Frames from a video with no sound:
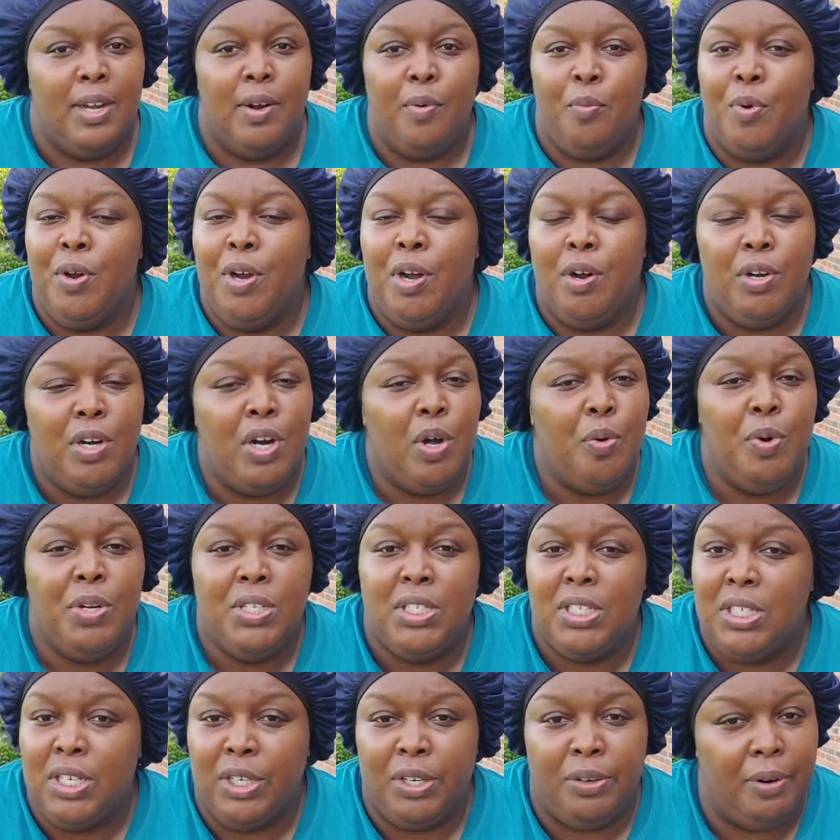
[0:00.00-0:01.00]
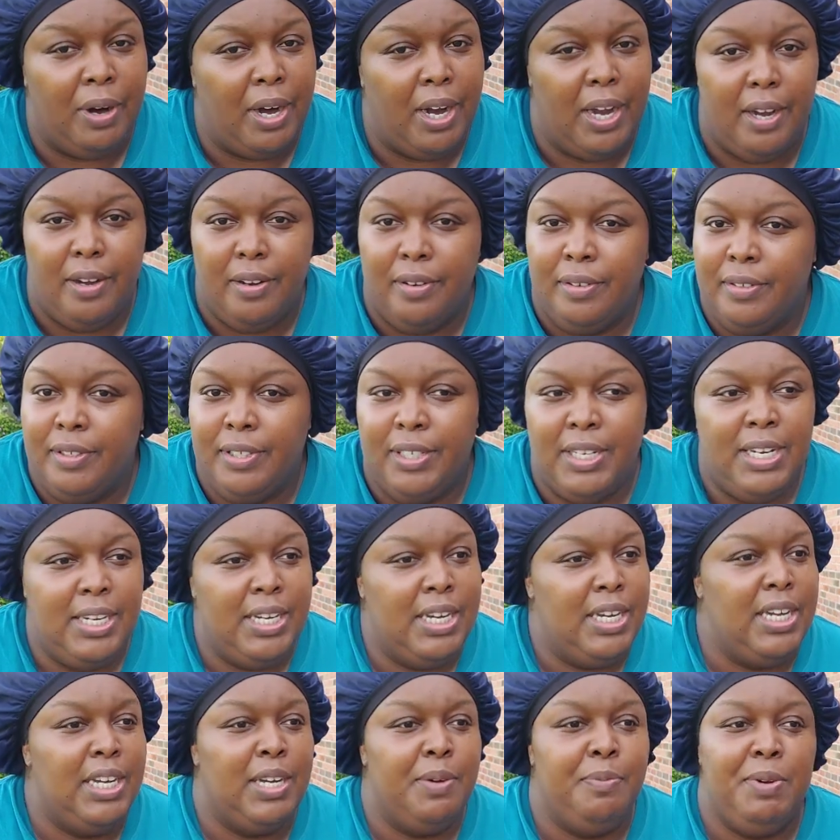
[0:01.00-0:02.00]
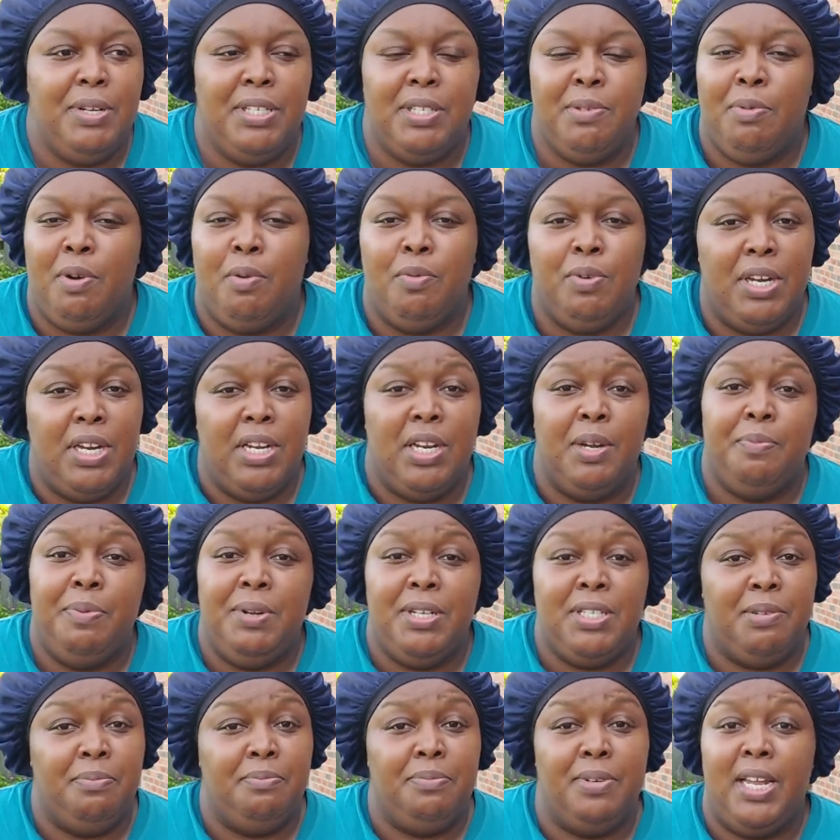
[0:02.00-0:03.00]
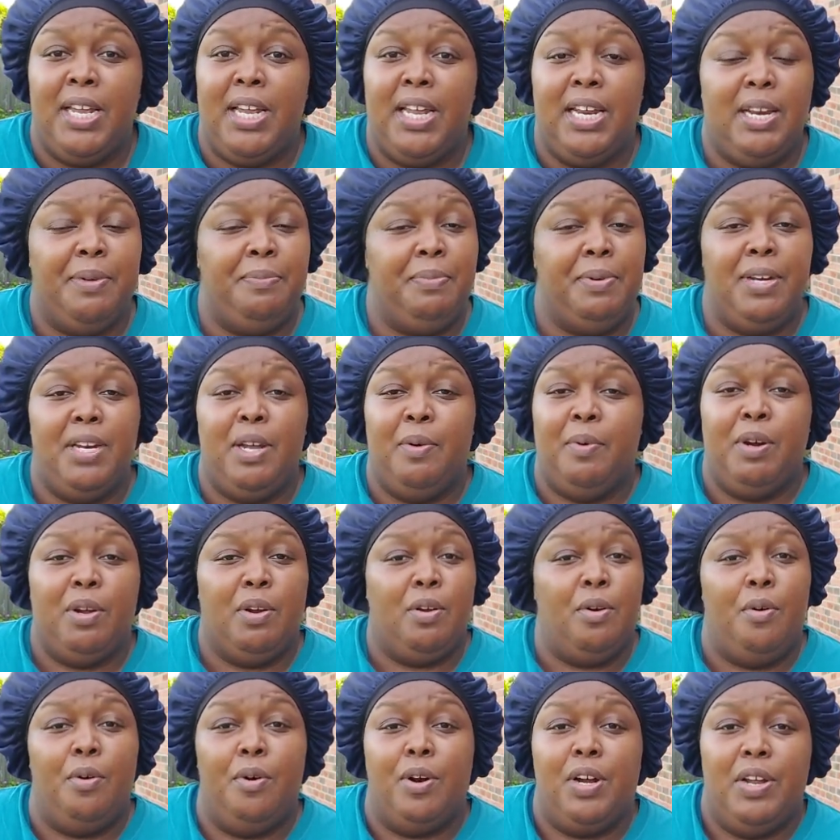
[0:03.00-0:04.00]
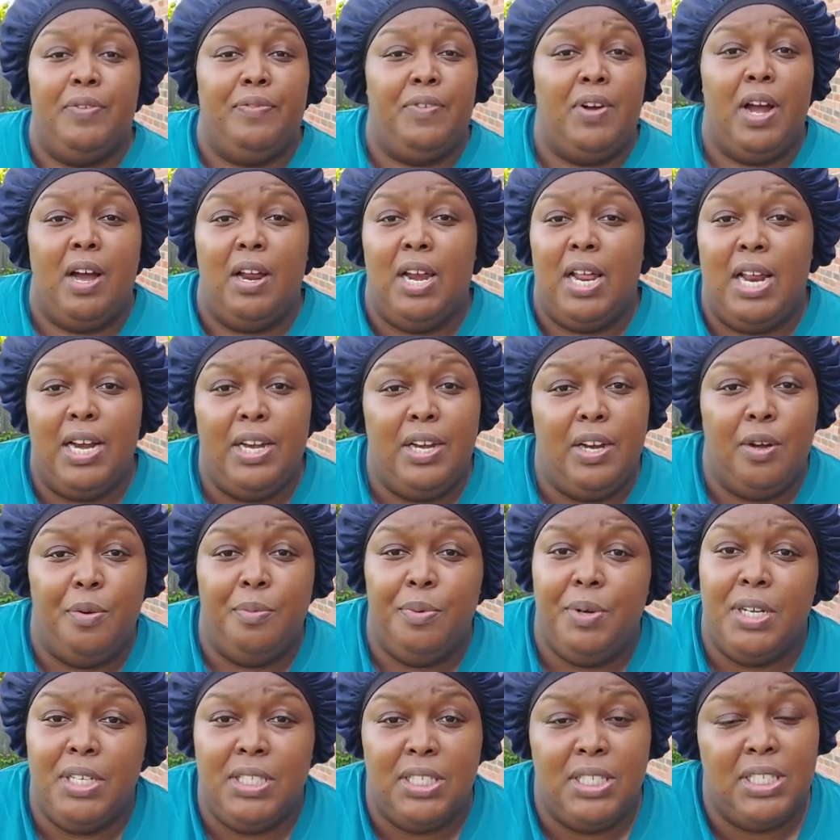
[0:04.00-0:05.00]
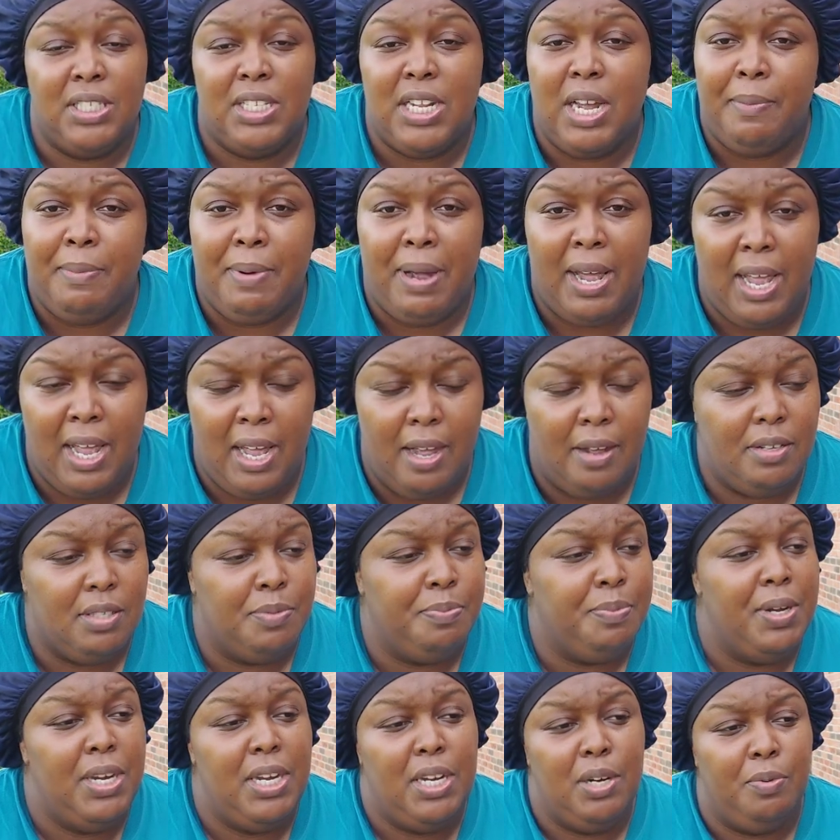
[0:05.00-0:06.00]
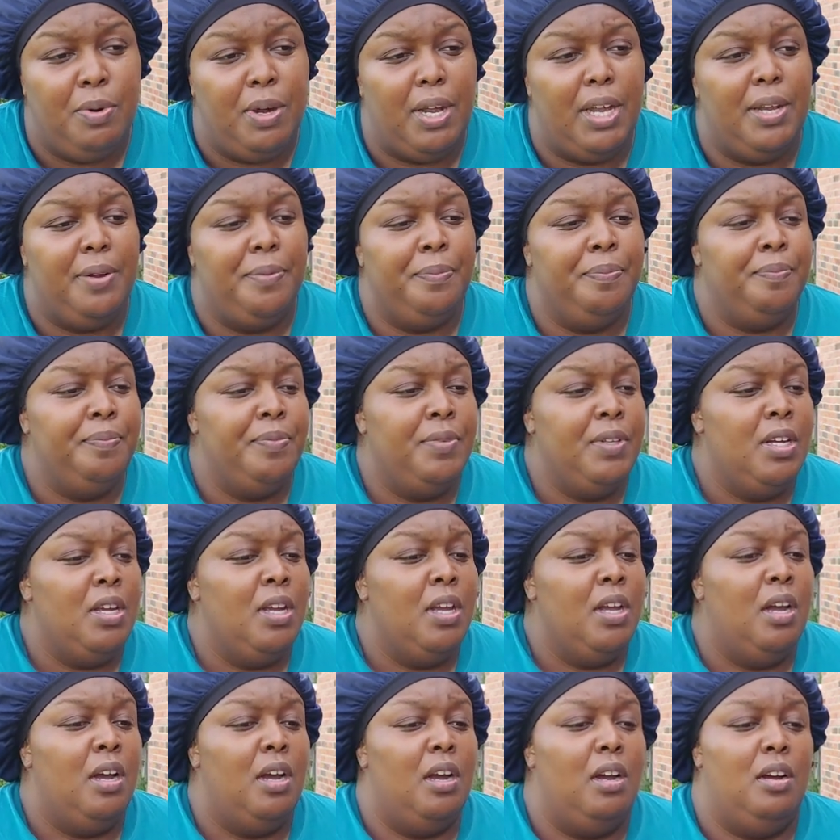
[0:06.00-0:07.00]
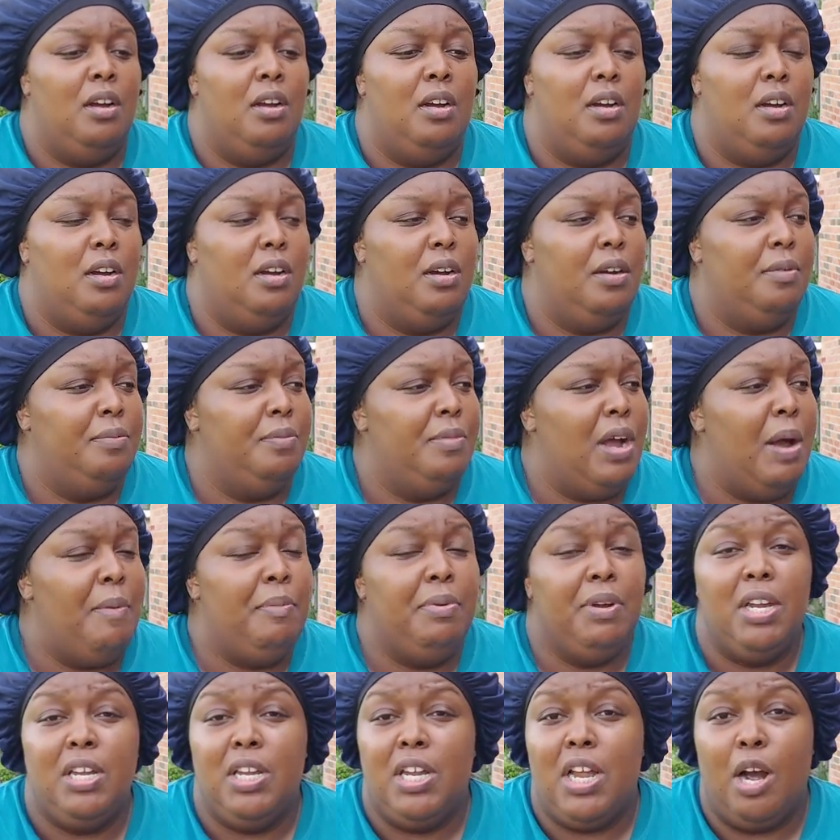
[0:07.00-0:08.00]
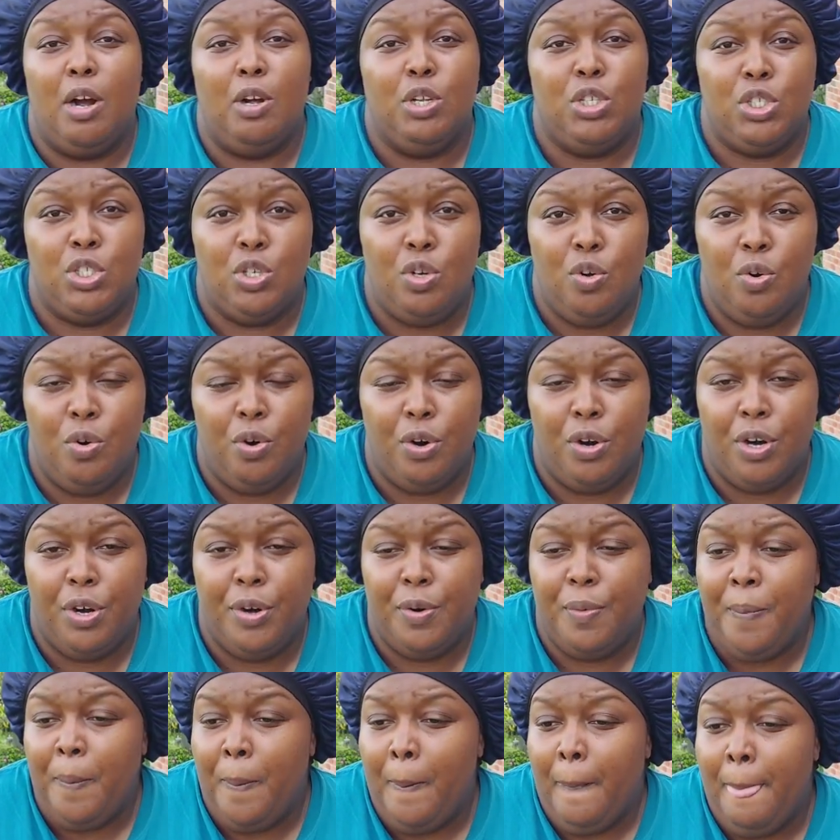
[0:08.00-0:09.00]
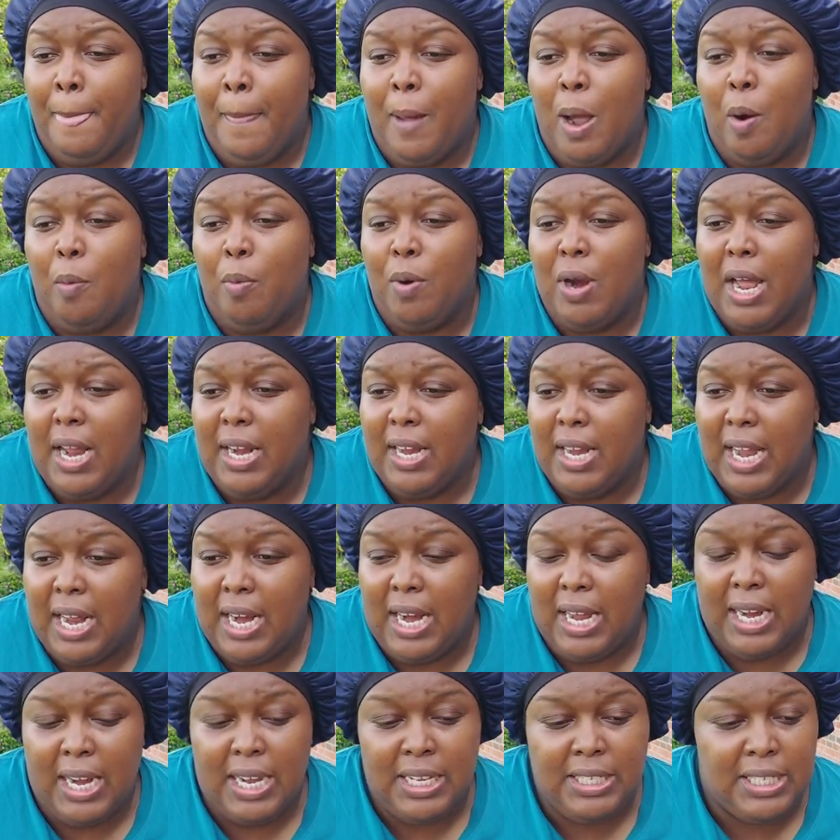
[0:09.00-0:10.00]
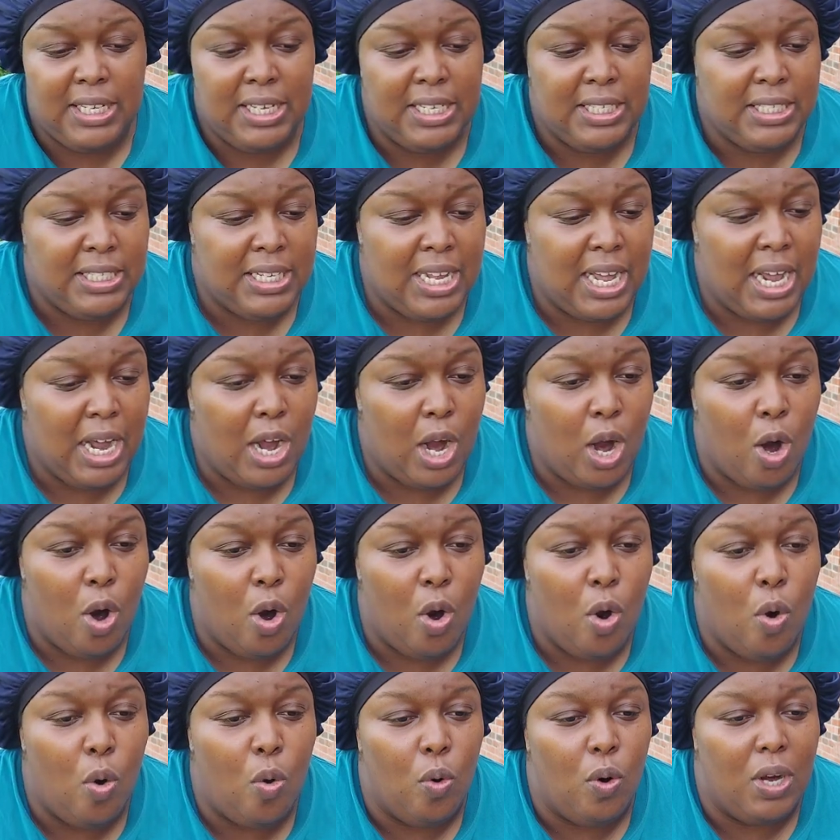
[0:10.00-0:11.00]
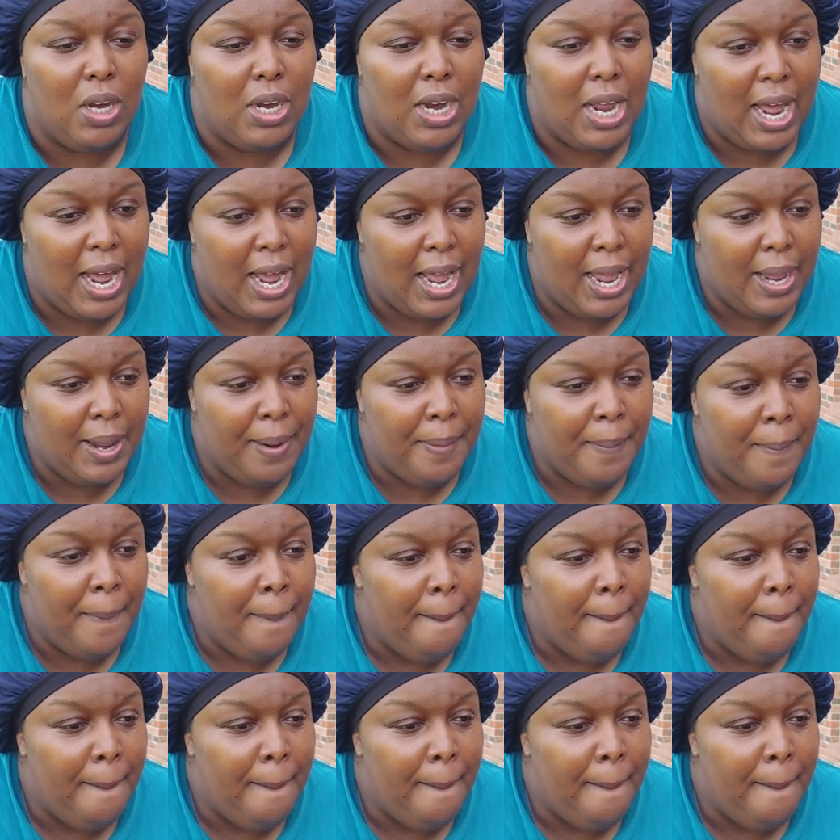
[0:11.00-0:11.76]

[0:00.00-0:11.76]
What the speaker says: We don't know what's in the ground. It could be some dead up in there with a corn, if all I know, because it's not my house. But anyway, I'm going to give y'all a tour of what I got. Like I said, it's not a whole lot,